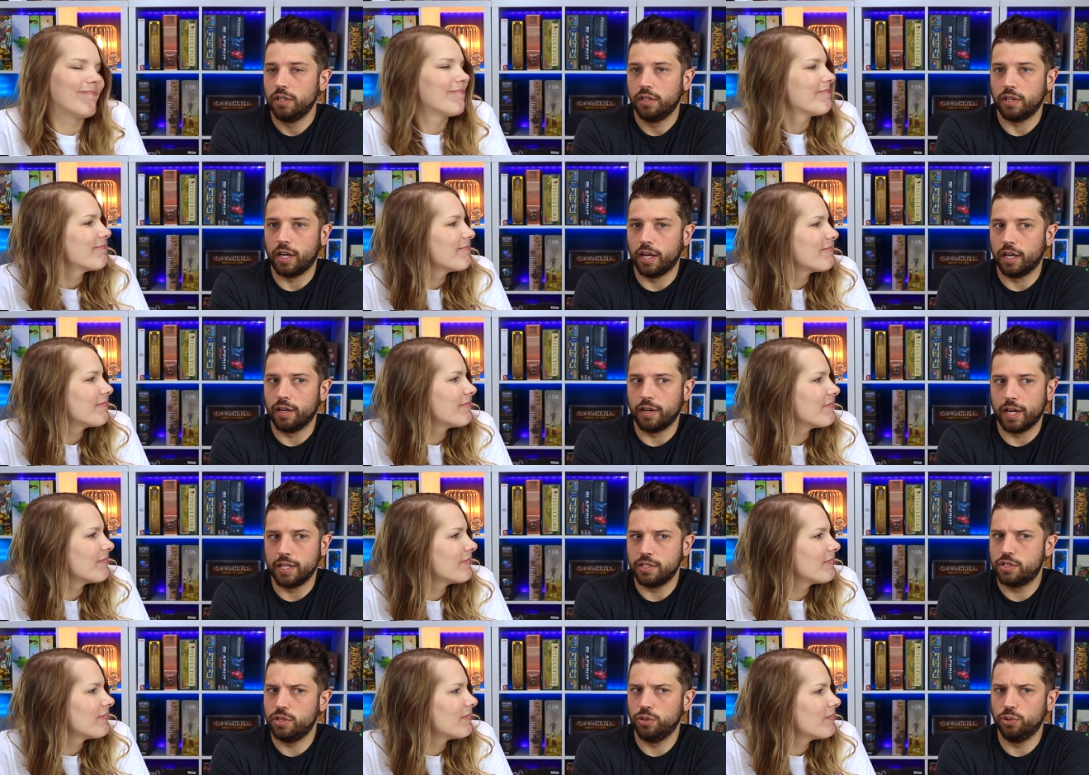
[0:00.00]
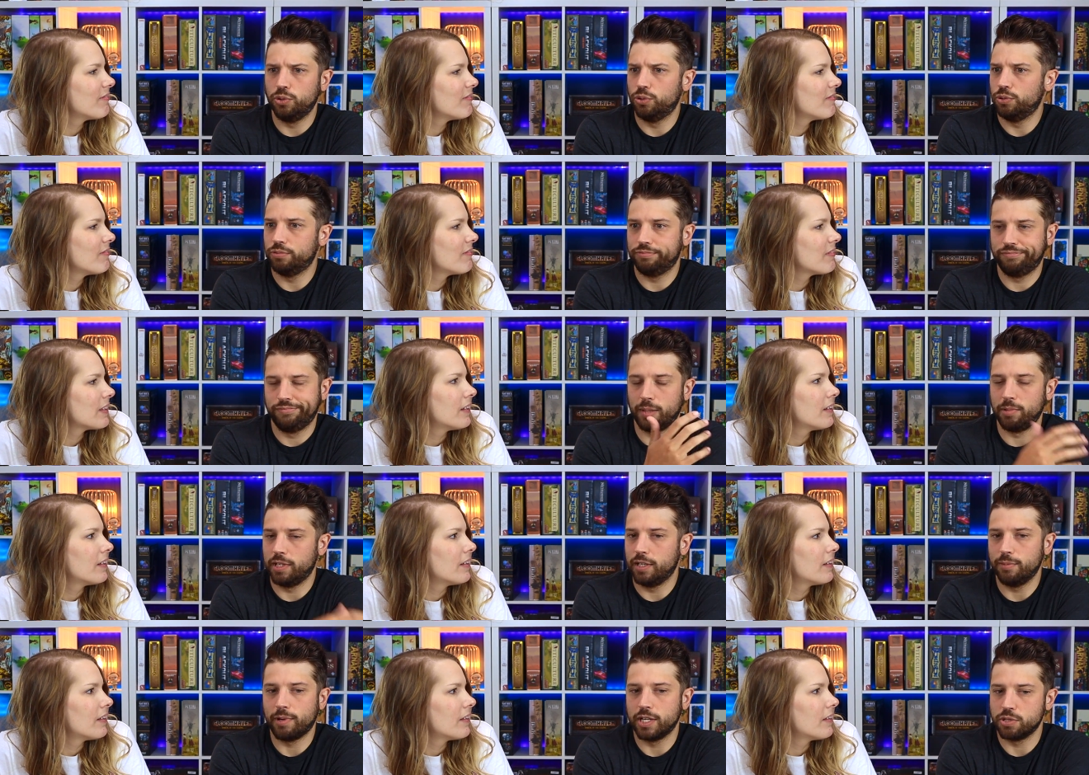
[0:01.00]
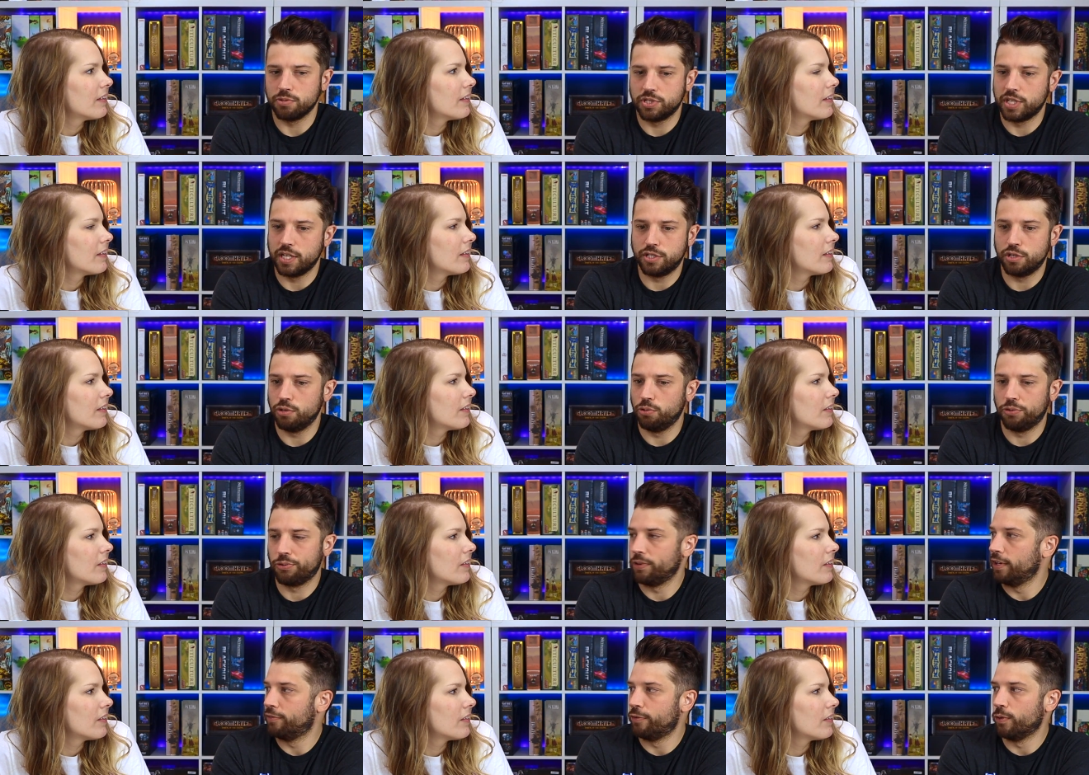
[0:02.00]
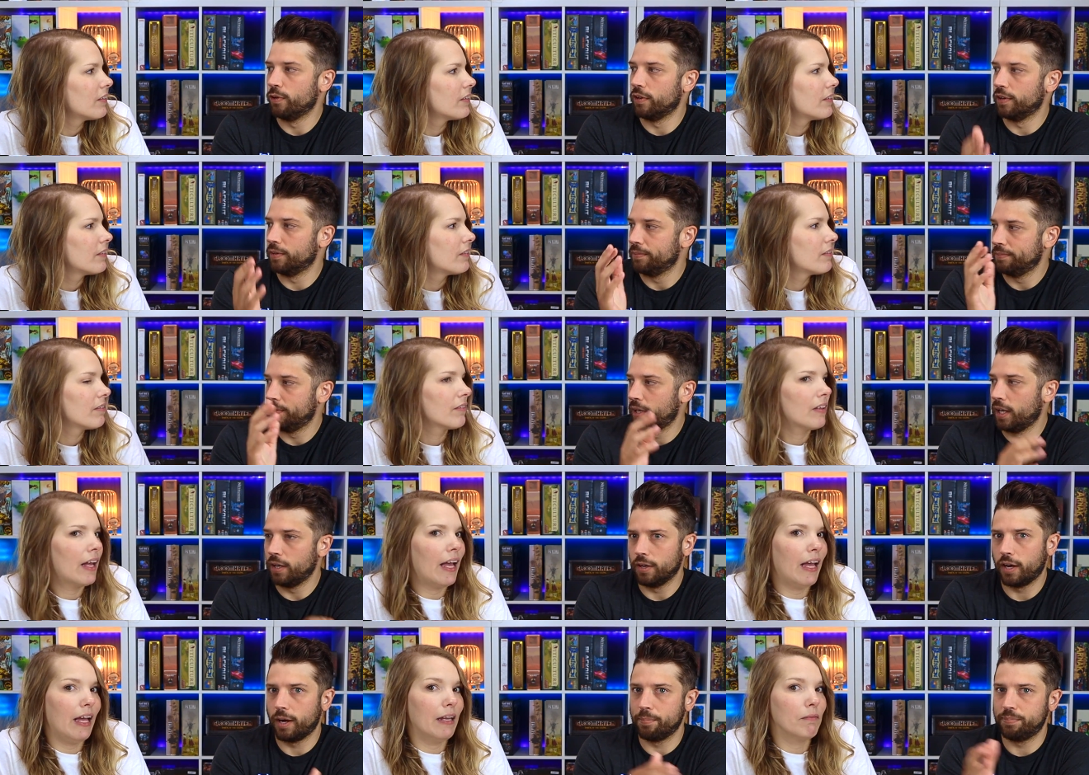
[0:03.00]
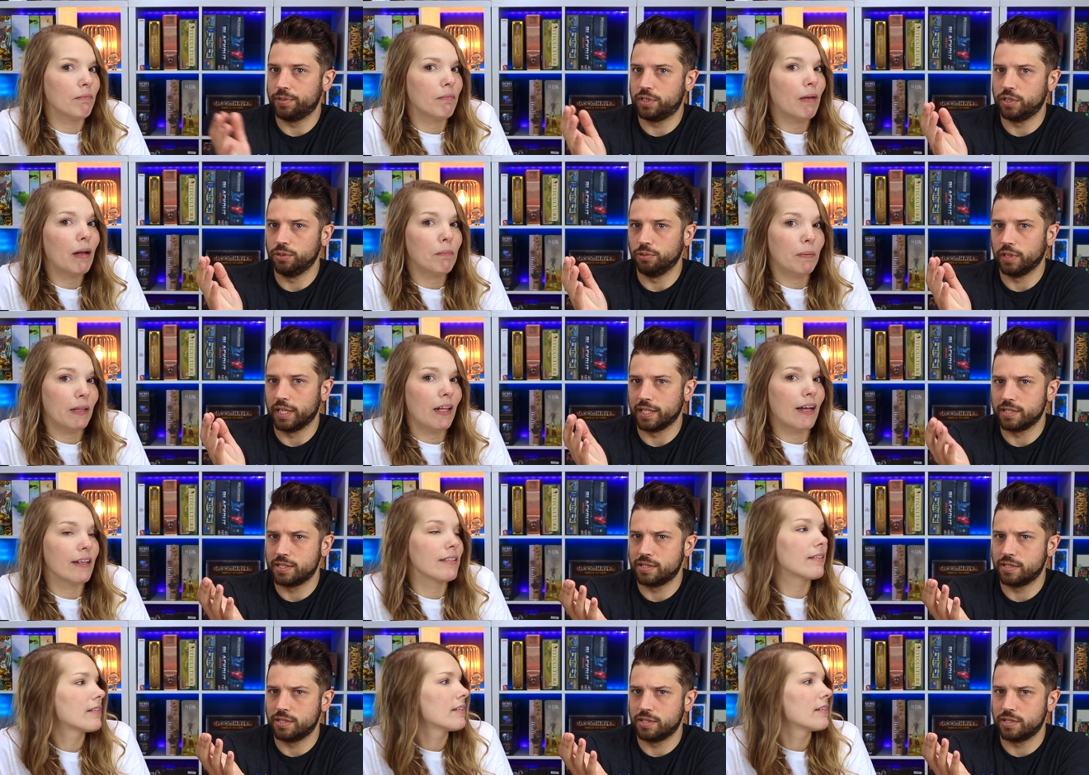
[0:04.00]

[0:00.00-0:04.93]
Speaker 1: Uh, at two, I mean, you might as well say two, three, four, and up and to like plus.